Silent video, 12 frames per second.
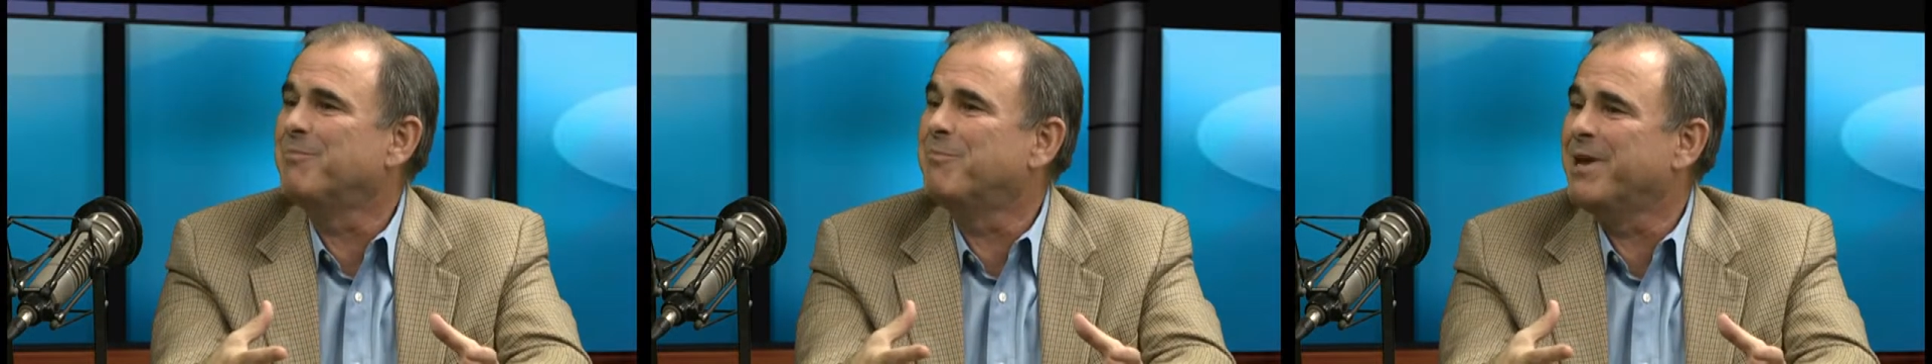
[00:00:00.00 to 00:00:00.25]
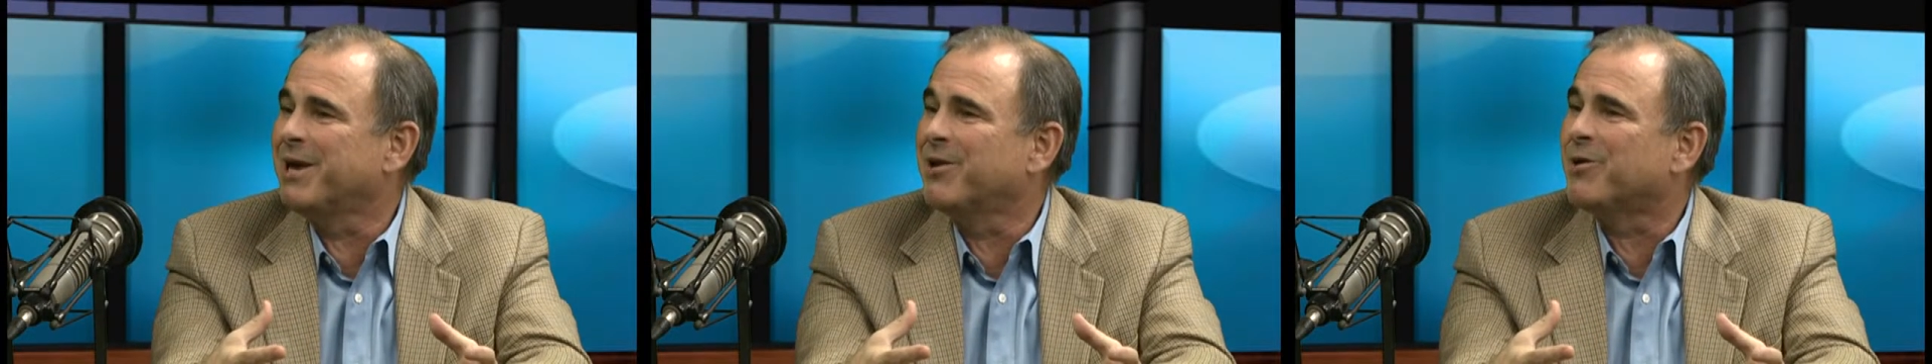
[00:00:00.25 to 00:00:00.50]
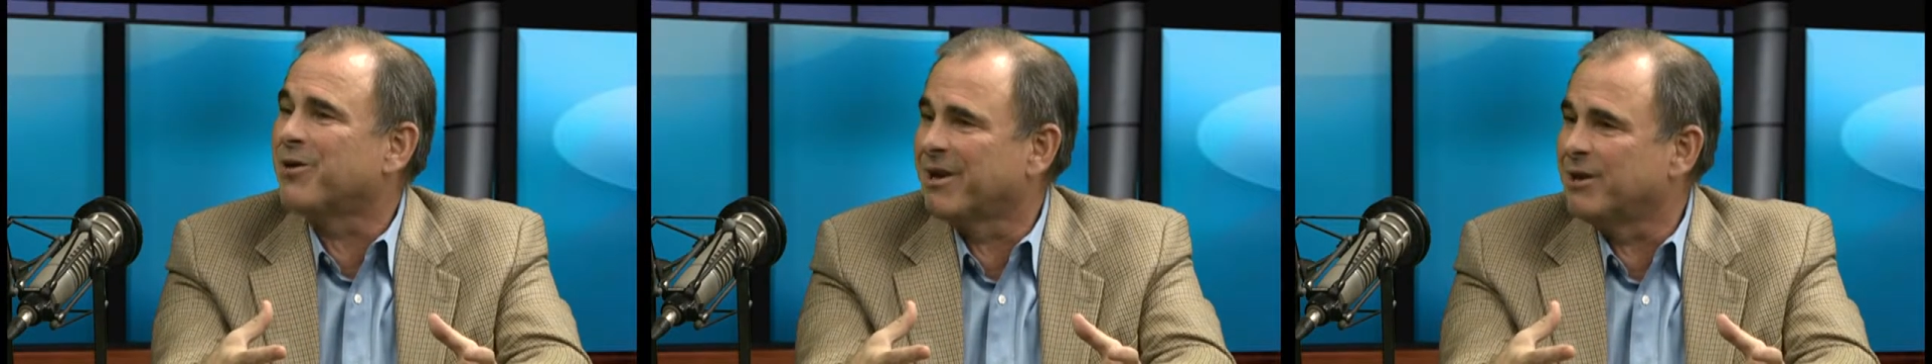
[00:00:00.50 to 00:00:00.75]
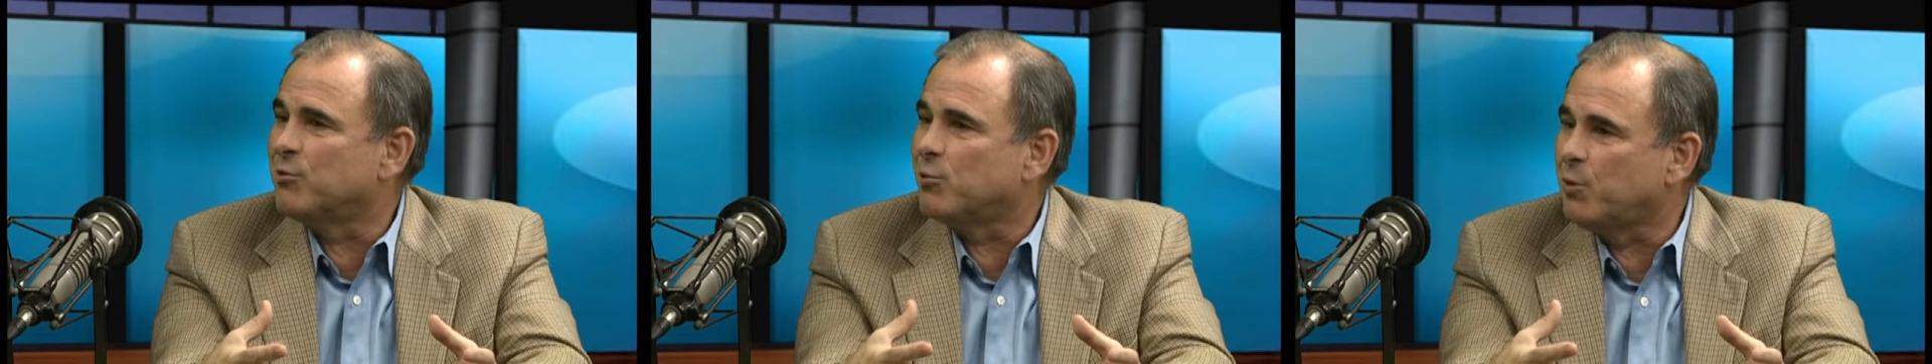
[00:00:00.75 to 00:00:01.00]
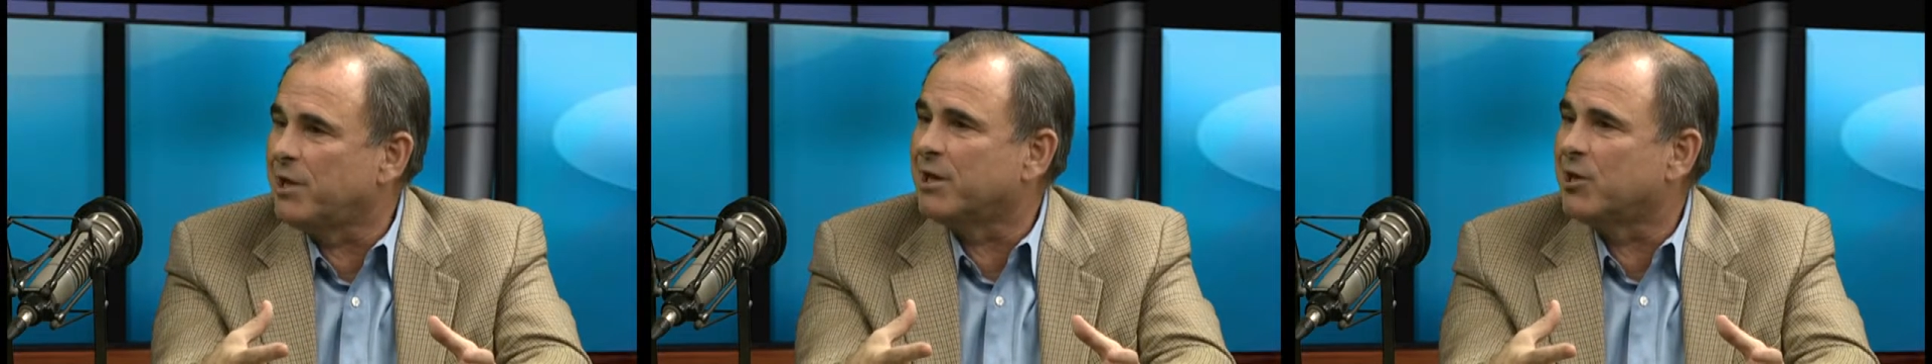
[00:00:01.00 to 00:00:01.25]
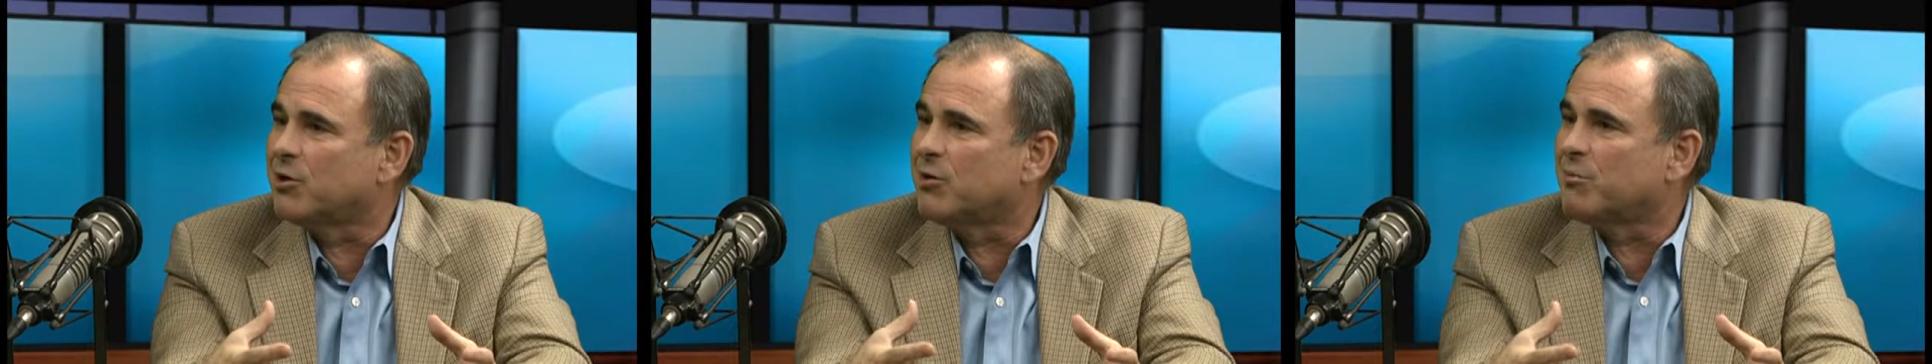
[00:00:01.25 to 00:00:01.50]
bigger and
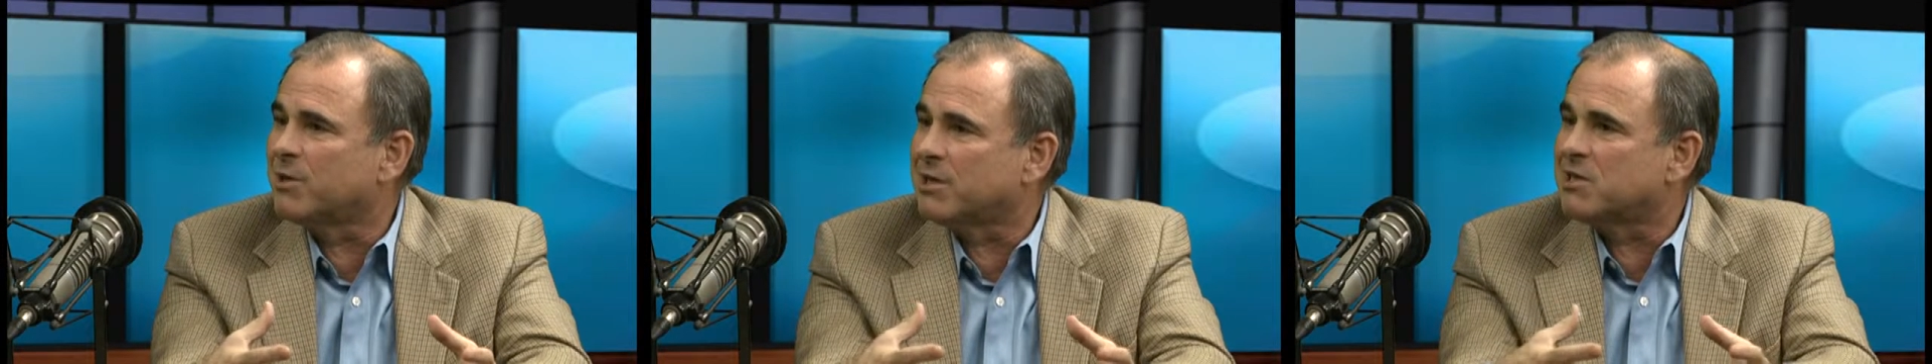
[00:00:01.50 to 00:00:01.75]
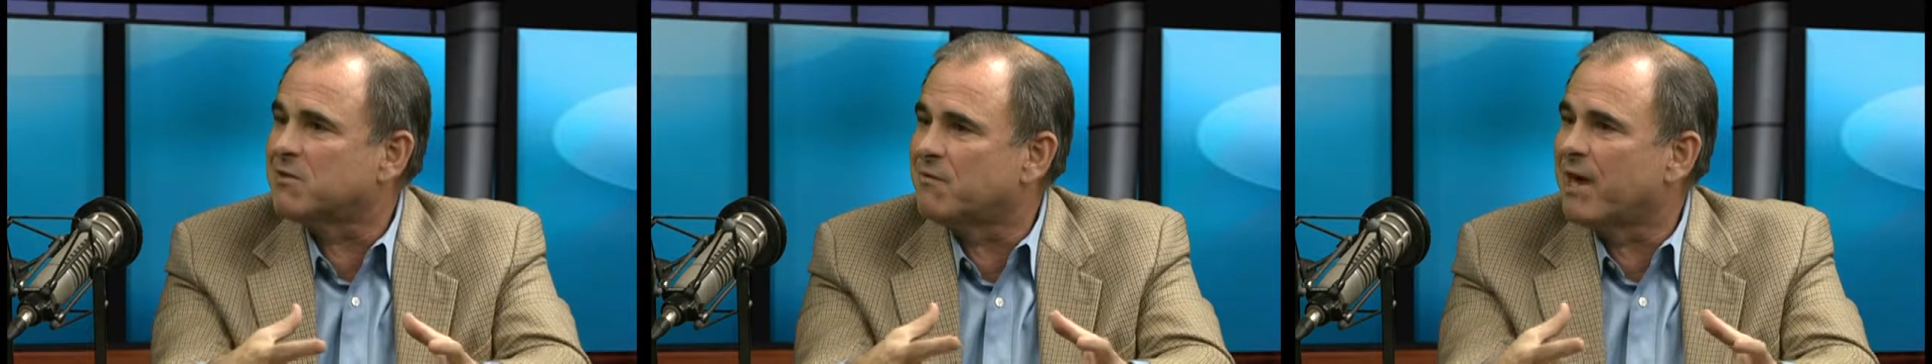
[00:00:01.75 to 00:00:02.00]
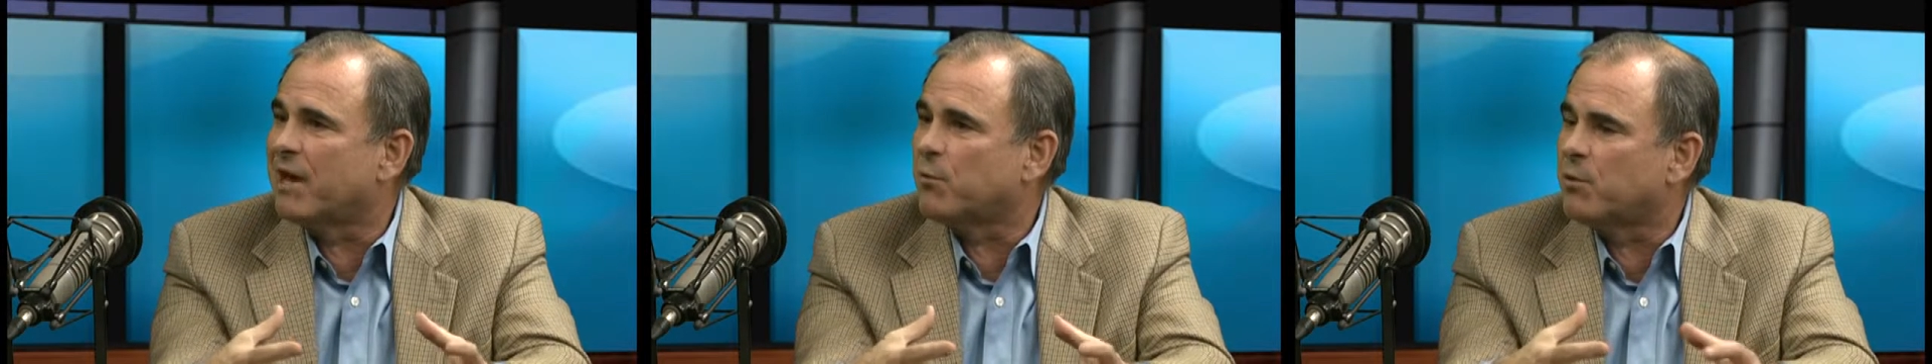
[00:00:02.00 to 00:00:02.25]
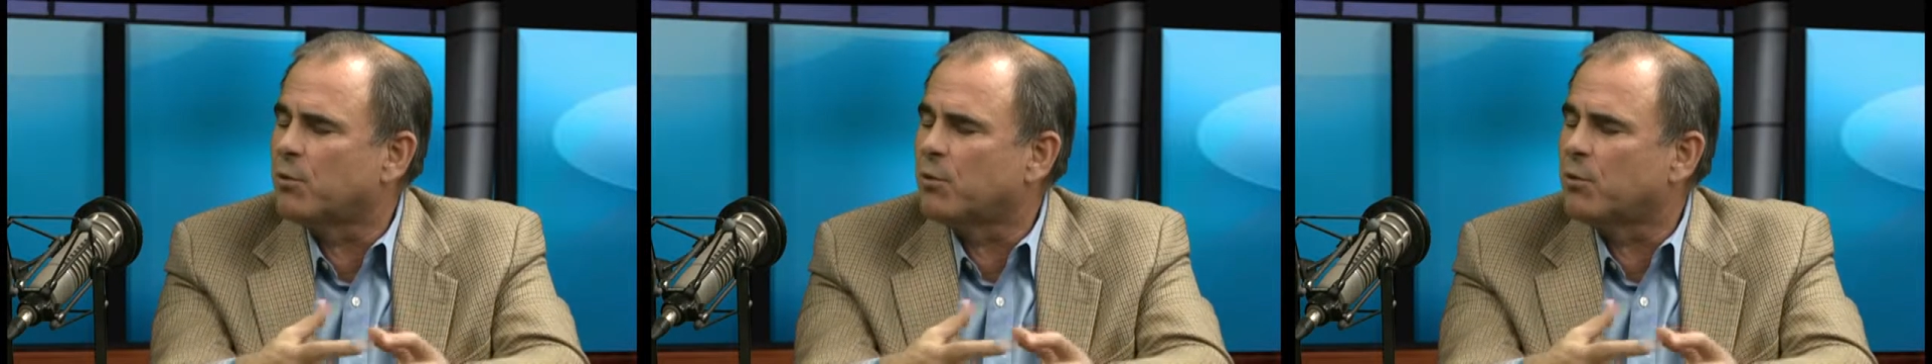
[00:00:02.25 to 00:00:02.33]
weak because of that, where